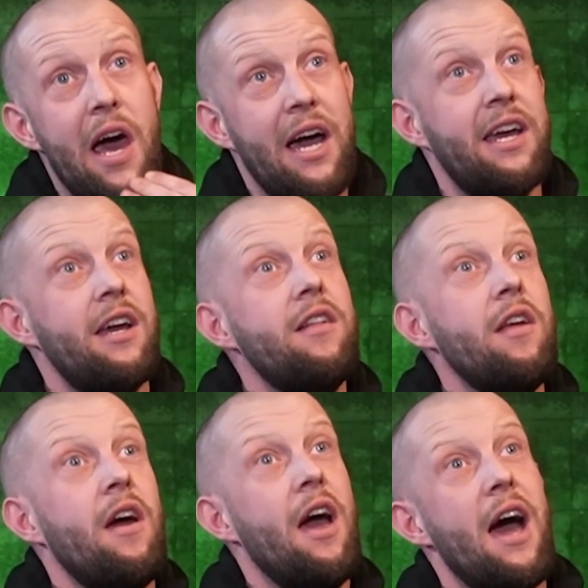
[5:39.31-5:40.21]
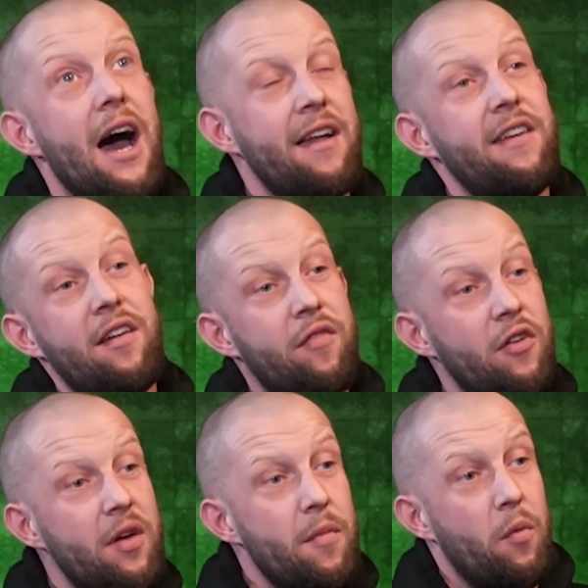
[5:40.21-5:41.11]
Again, I take
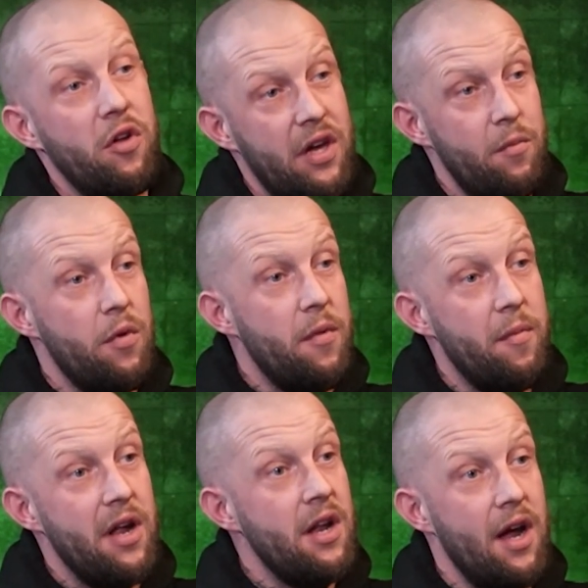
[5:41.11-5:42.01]
fucking my work game with me, man.